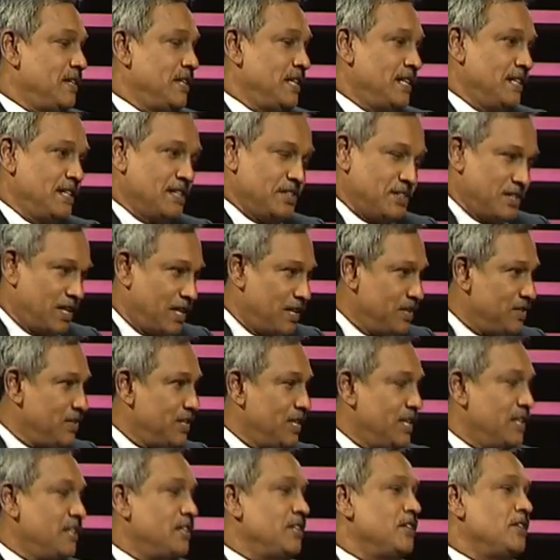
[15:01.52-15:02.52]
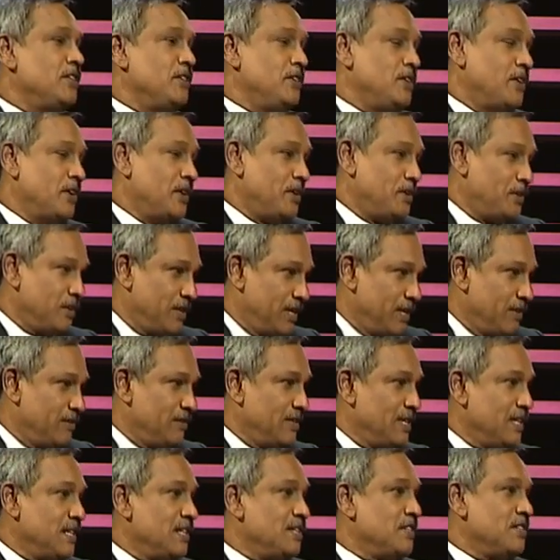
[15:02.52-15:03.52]
In the charge sheet, you have to give
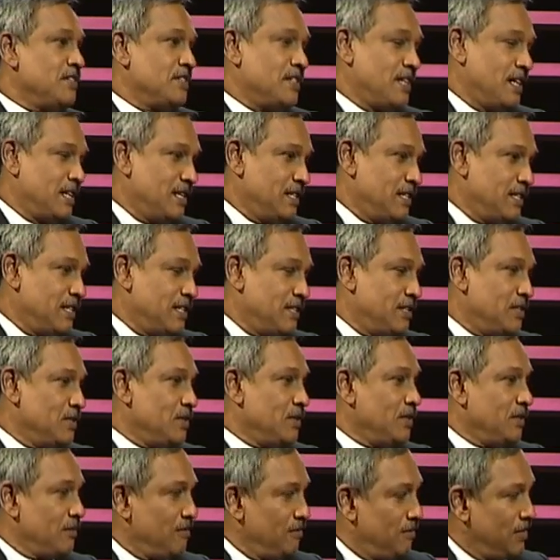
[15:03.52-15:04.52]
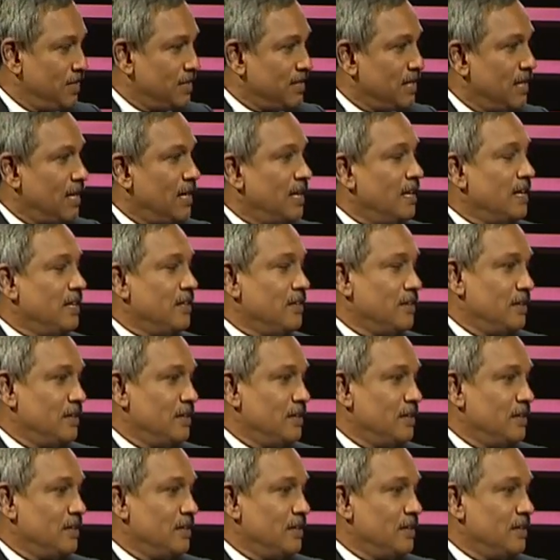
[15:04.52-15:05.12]
the charges which are